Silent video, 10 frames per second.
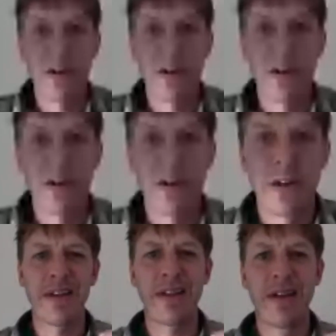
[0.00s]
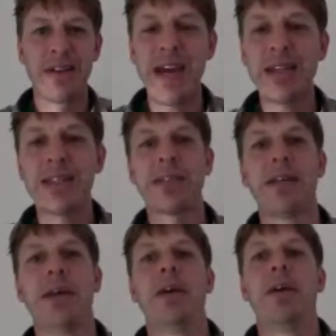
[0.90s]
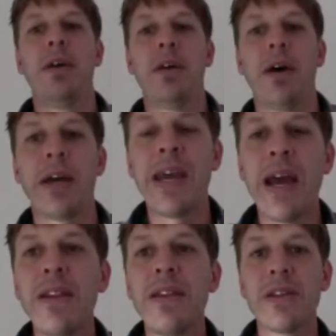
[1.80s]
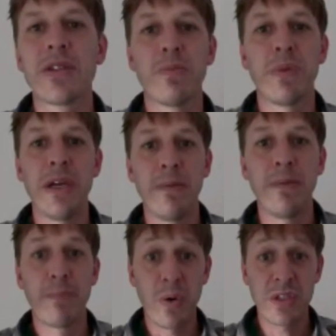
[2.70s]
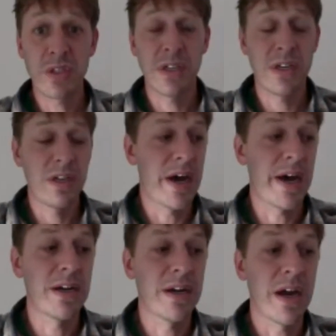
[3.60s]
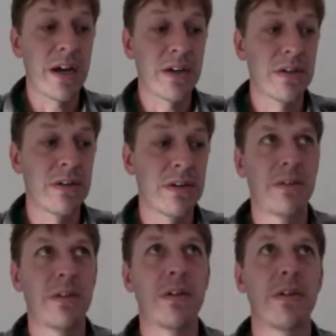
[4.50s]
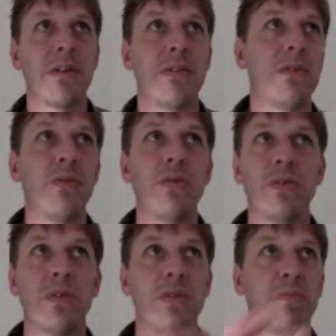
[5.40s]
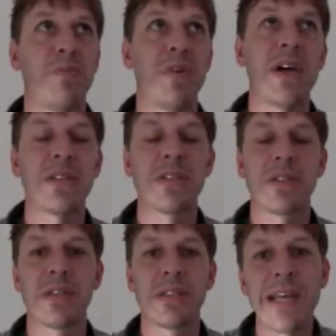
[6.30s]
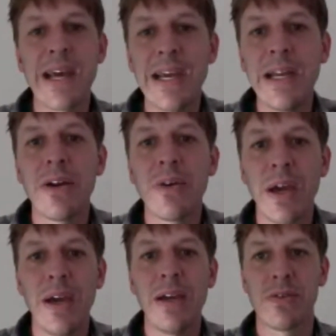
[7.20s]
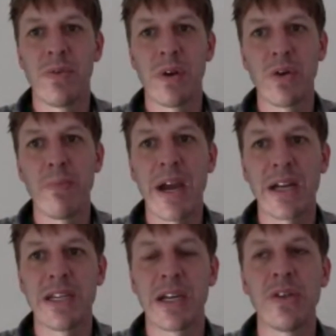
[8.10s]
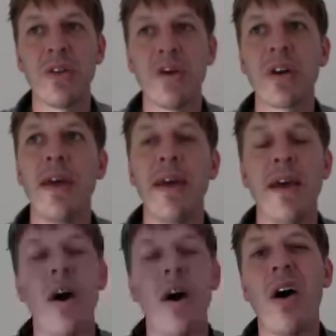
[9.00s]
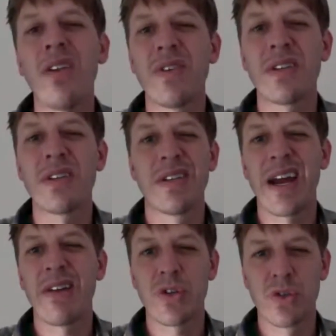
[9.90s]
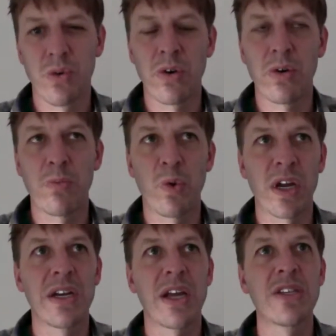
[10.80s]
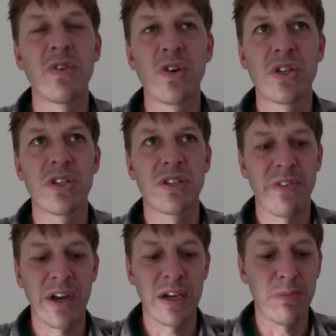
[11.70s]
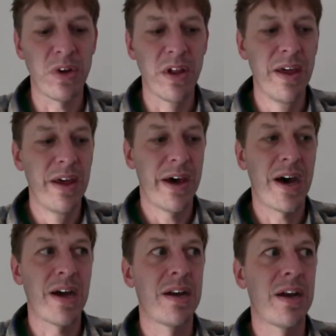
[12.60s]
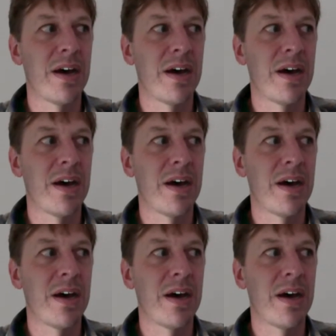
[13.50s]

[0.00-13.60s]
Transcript: give you the thanks. Again, this will be posted on the Google Plus site. Okay, so if you want to go back and take a look, all of this in a kind of a shorter, more condensed version is available on